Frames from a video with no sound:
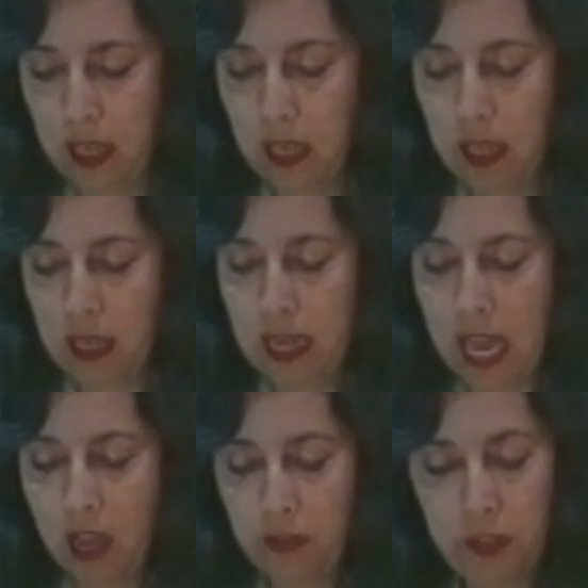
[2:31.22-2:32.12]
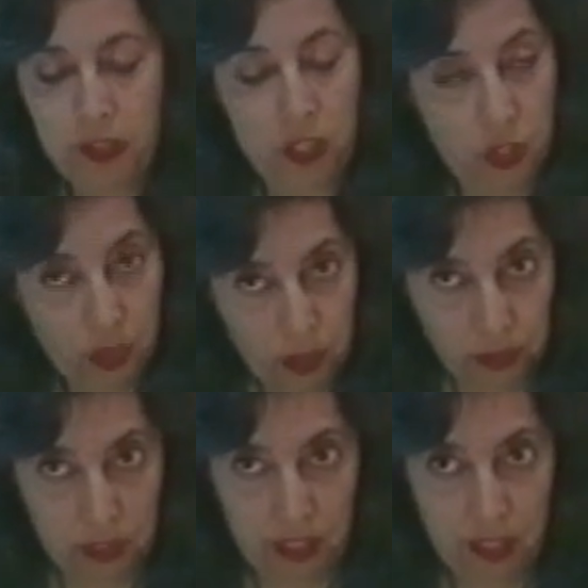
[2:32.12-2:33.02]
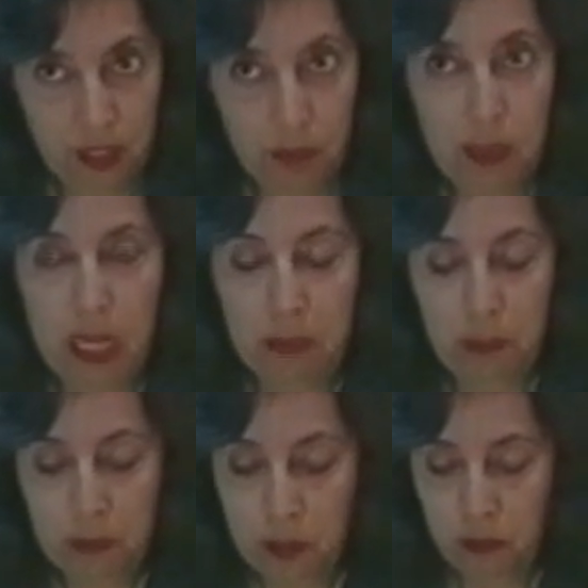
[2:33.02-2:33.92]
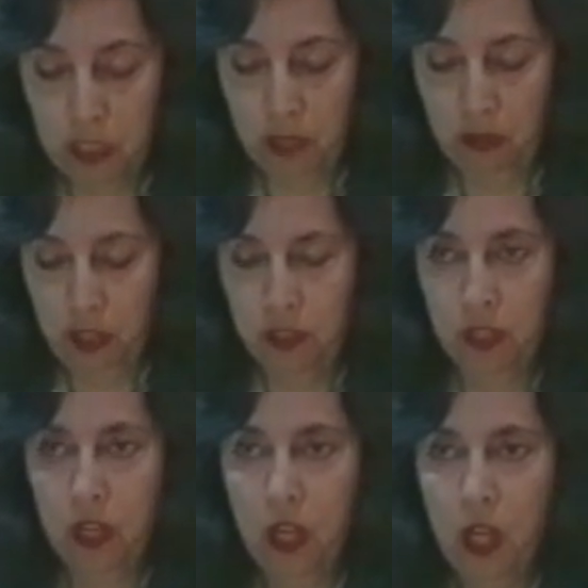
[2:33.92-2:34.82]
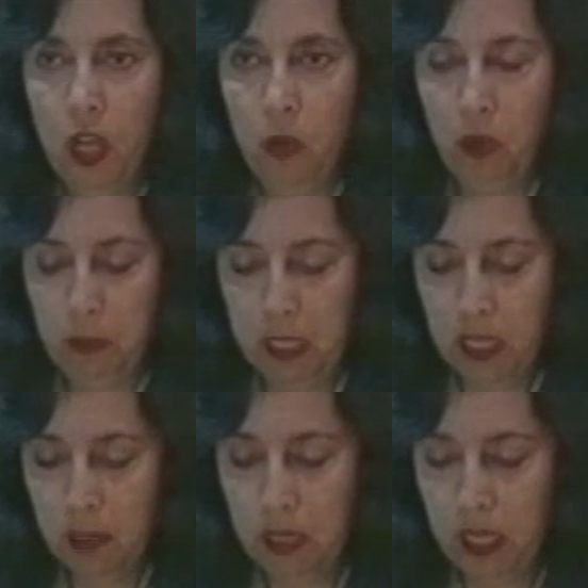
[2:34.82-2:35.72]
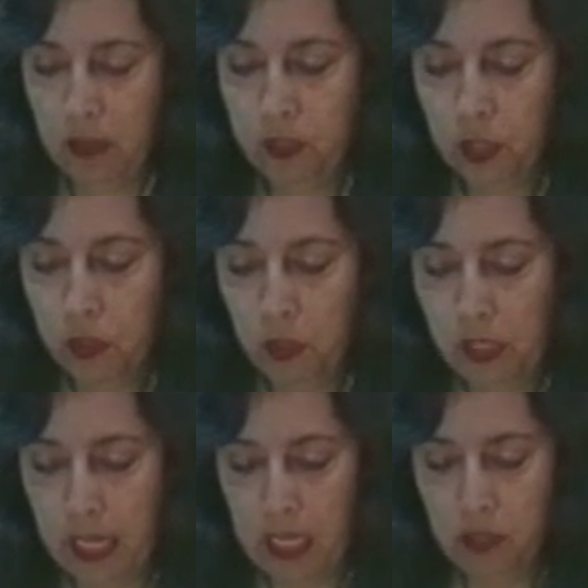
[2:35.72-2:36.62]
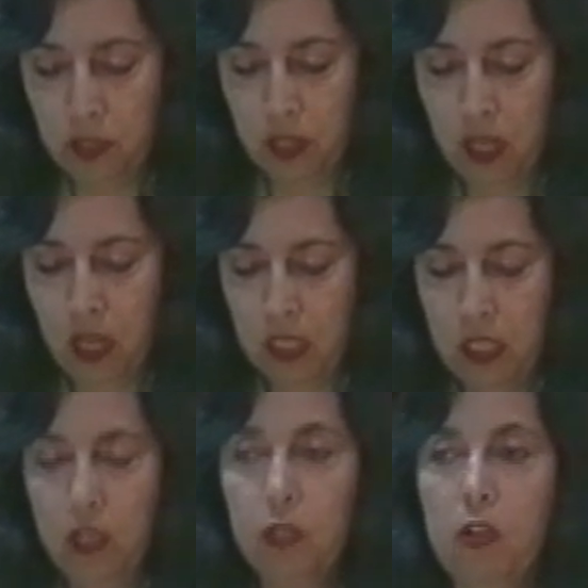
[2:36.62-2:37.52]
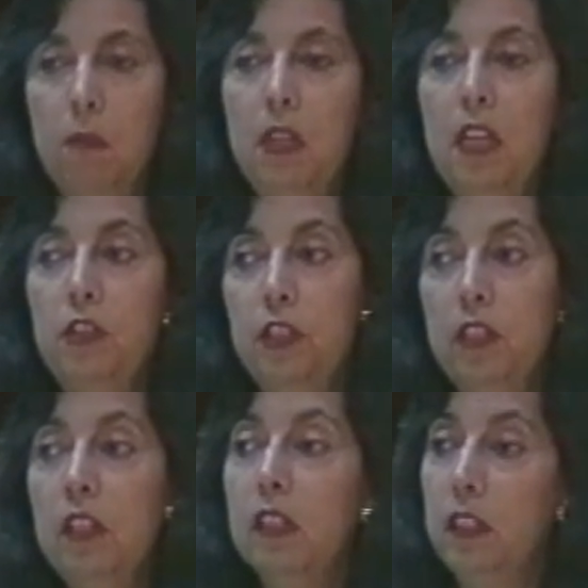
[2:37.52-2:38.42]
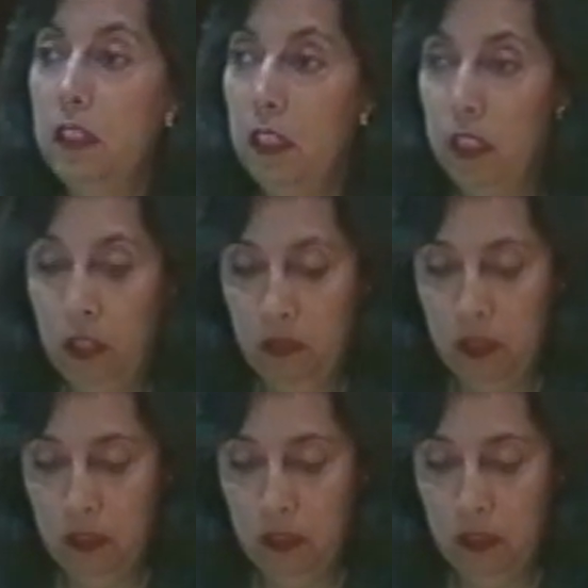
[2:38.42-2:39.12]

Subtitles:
And now that their children, the baby boom generation, were becoming of school age, the discrimination continued.